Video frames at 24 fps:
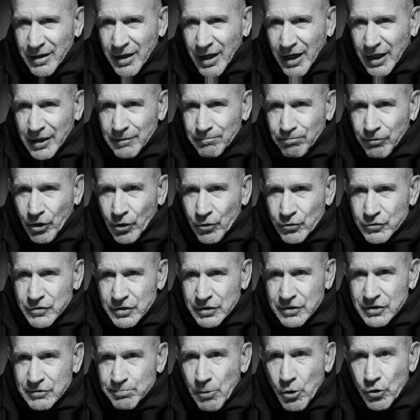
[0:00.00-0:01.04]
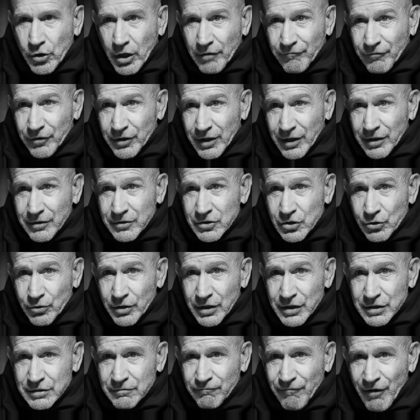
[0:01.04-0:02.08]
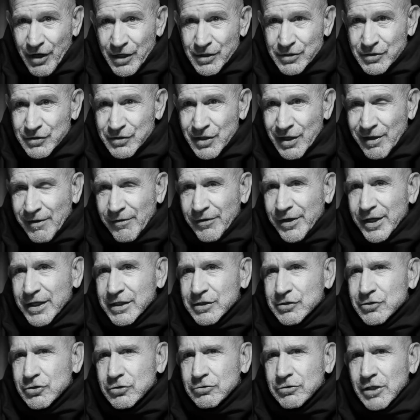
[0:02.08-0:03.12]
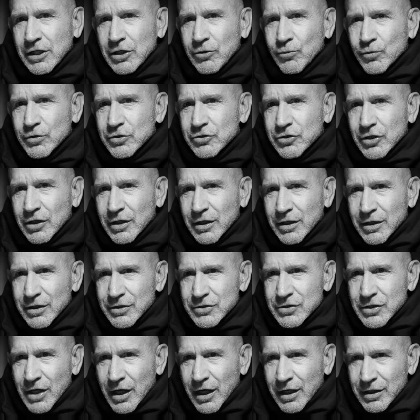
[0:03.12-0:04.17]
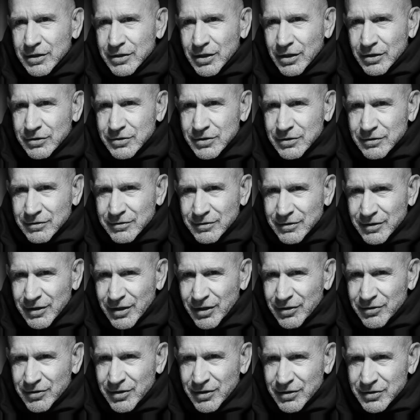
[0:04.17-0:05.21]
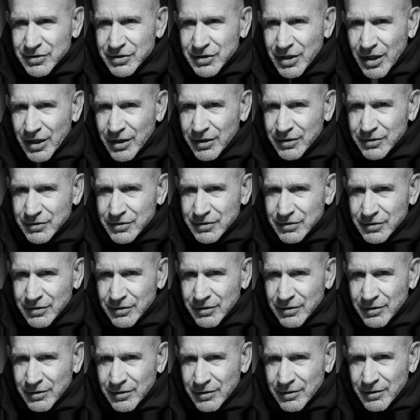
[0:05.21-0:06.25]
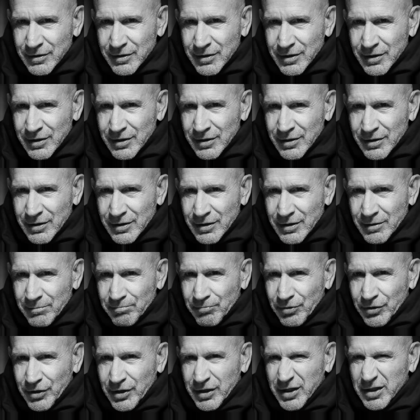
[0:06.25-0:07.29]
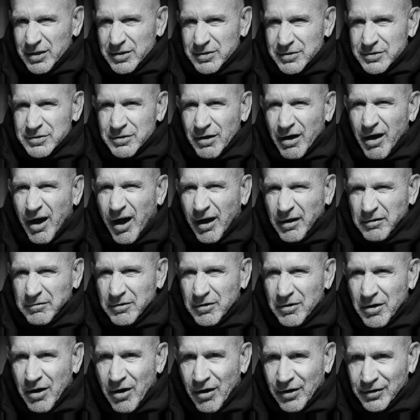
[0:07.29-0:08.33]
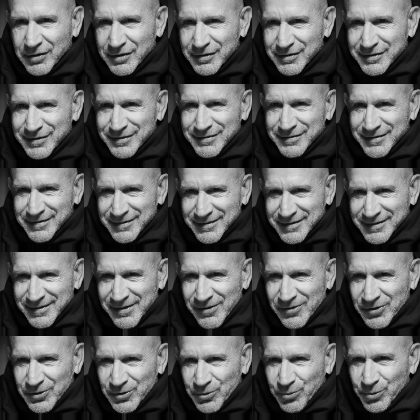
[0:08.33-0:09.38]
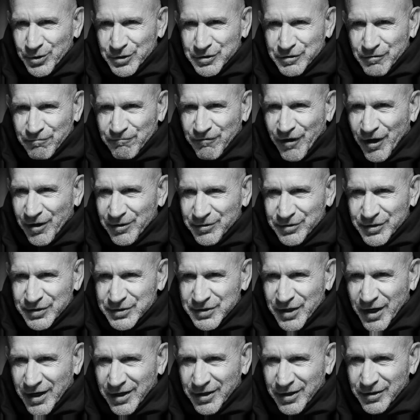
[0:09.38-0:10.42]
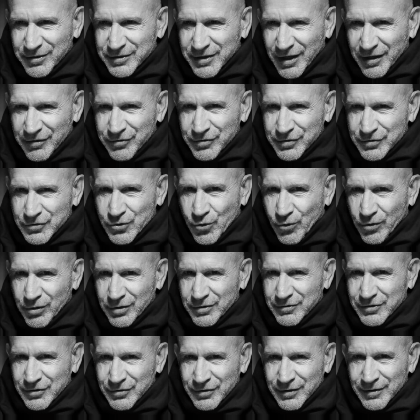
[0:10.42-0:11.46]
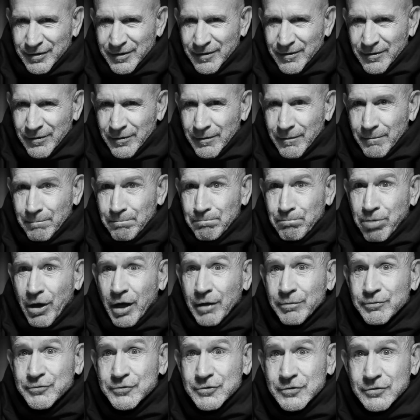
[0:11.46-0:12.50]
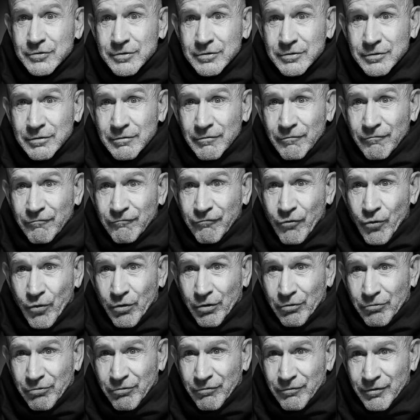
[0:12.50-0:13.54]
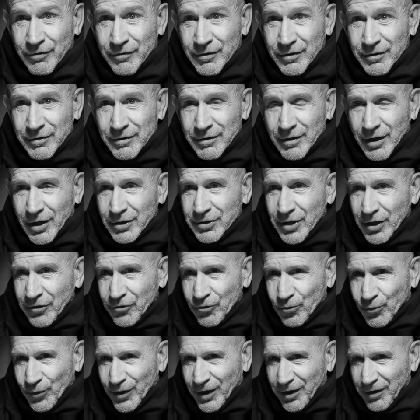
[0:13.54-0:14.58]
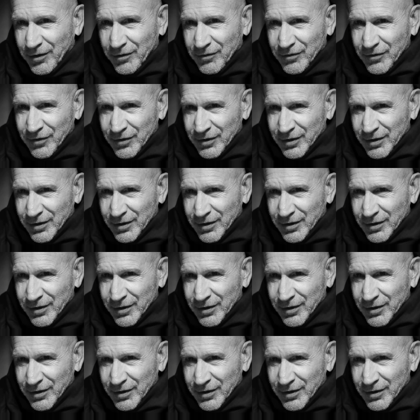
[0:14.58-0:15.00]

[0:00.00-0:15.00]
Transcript: and blows the smoke of it into his face, extinguishing his conduct in this case. But his hot heart, which fond desire doth scorch, puffs forth another wind